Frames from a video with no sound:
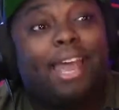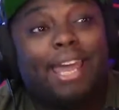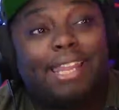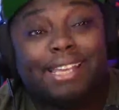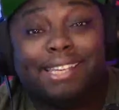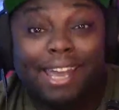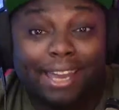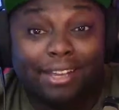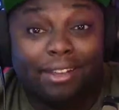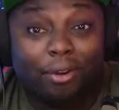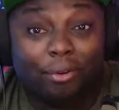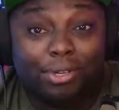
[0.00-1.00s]
and then
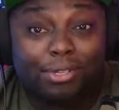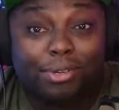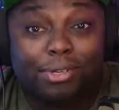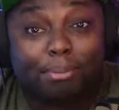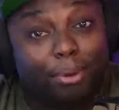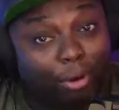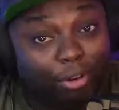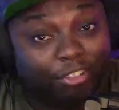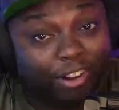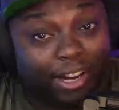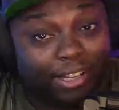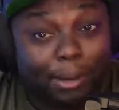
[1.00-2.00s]
taking the crystals,
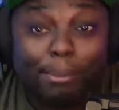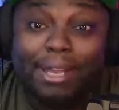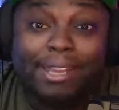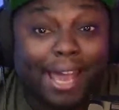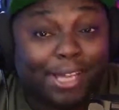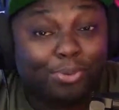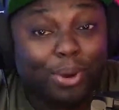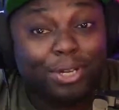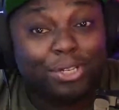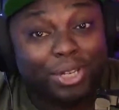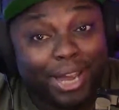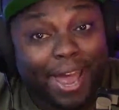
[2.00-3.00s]
purifying them, and that's why
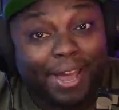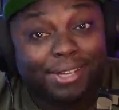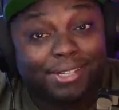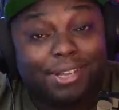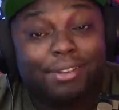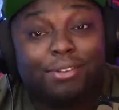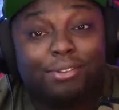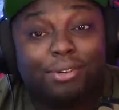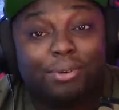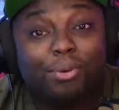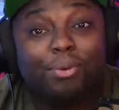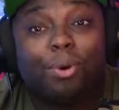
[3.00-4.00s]
she has
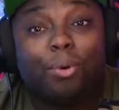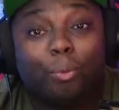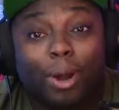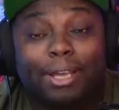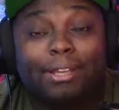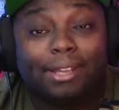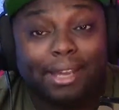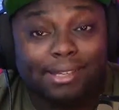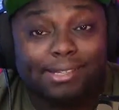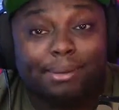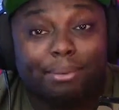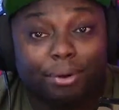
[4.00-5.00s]
2 white
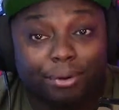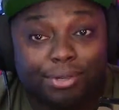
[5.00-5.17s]
lightsaber